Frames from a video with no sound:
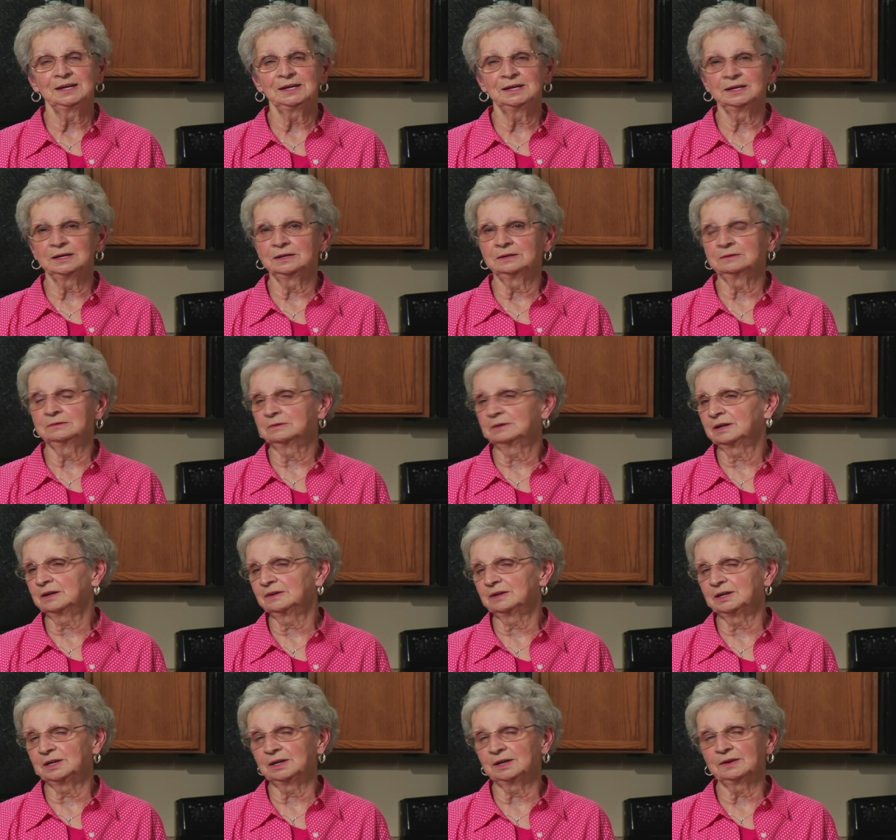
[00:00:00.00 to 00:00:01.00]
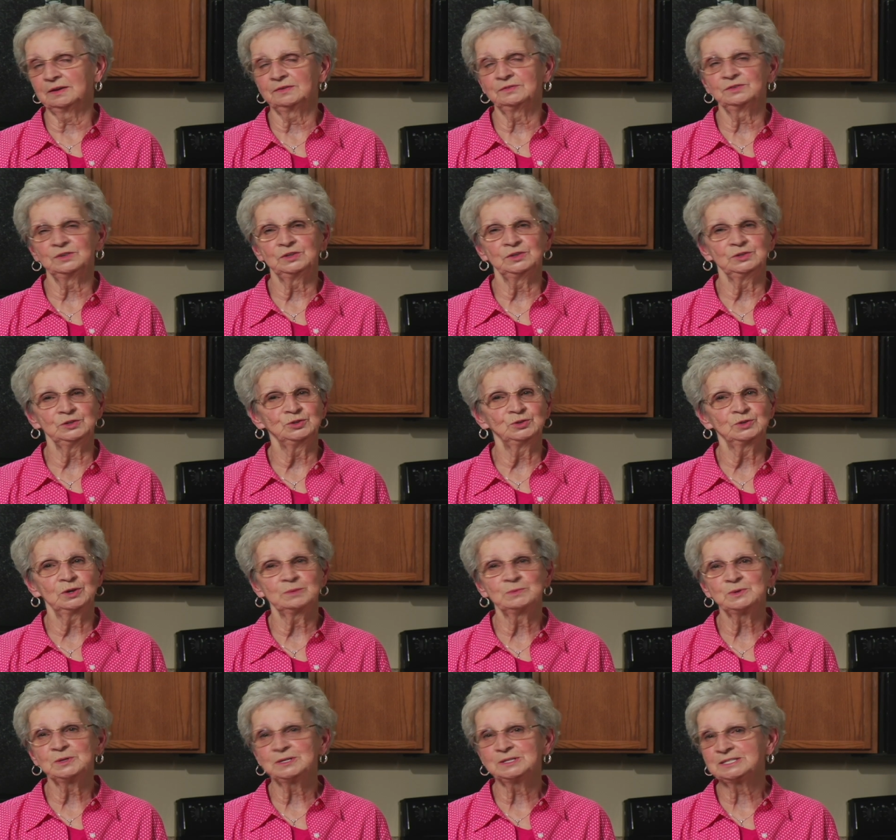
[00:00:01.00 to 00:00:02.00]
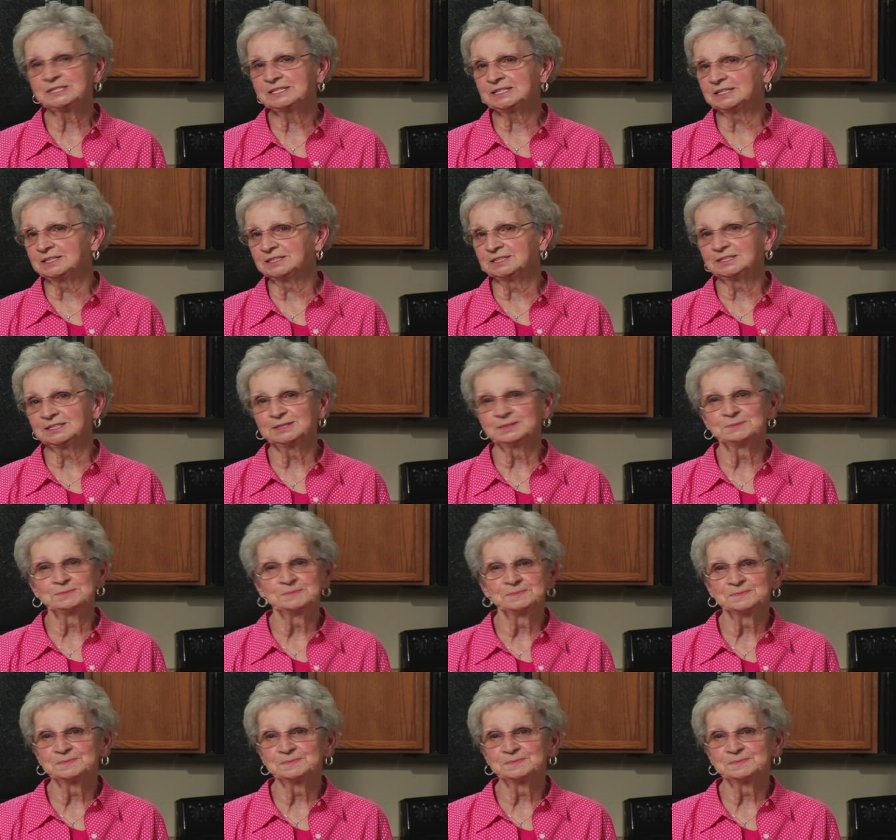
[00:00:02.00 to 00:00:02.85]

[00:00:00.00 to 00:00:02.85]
and hadn't had any trouble since.